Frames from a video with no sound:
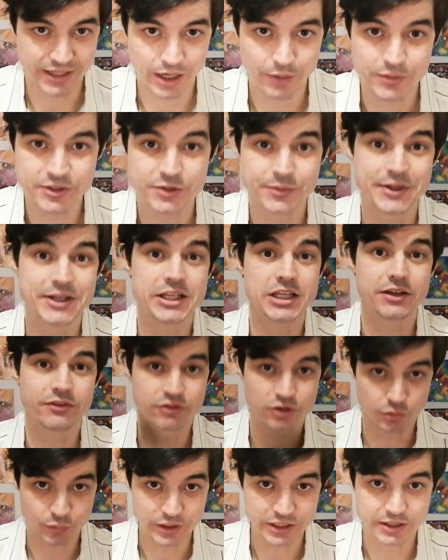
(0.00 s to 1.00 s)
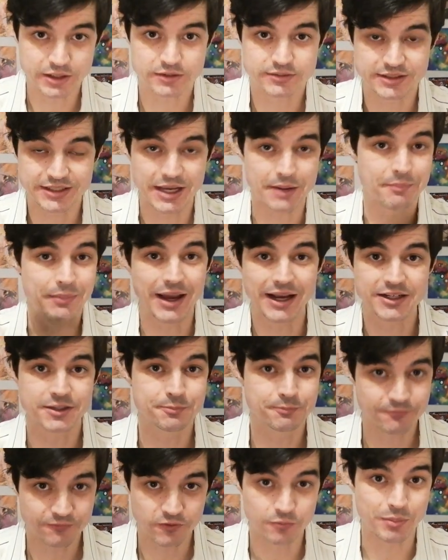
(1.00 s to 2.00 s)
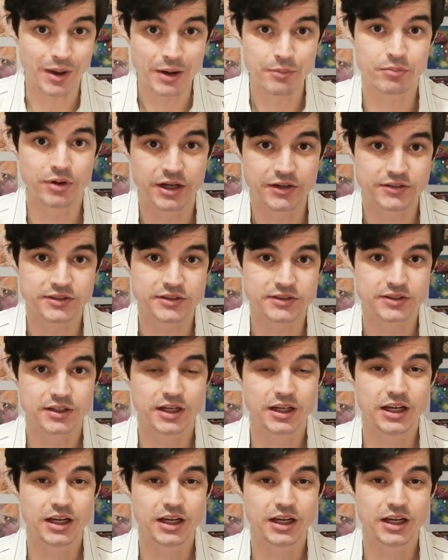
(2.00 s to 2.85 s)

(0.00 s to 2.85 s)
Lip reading: I went to India for a week to get back for band practice.